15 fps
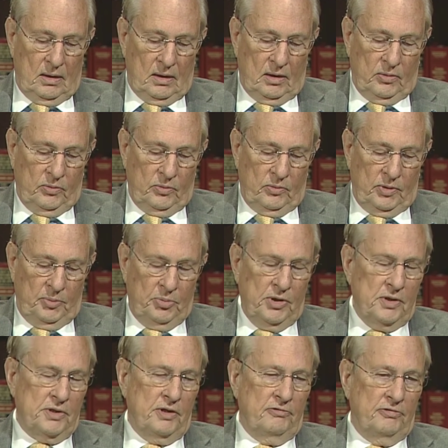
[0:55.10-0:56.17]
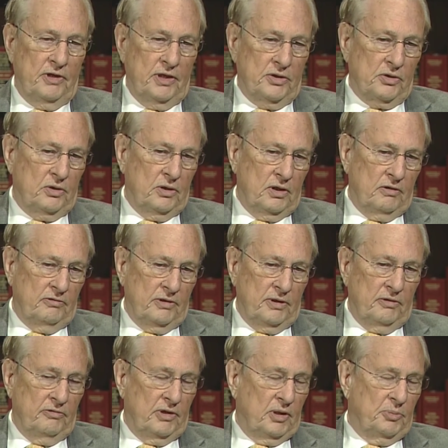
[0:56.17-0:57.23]
Uh, when President France Cordova
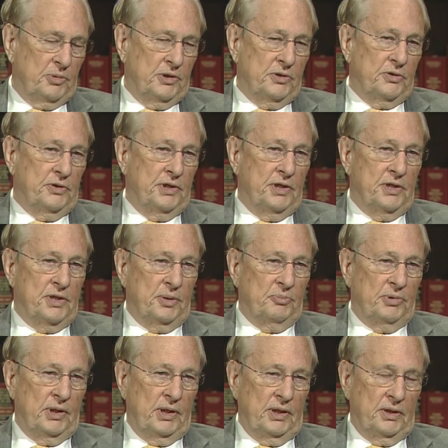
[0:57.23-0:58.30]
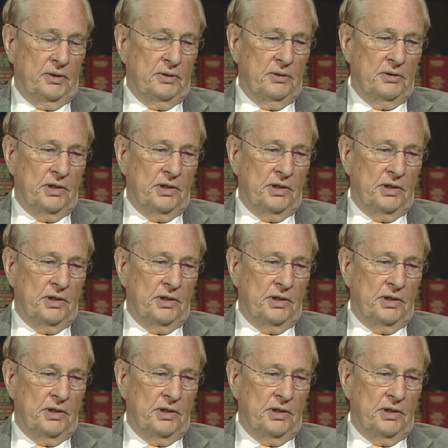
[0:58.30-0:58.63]
developed her strategic plan,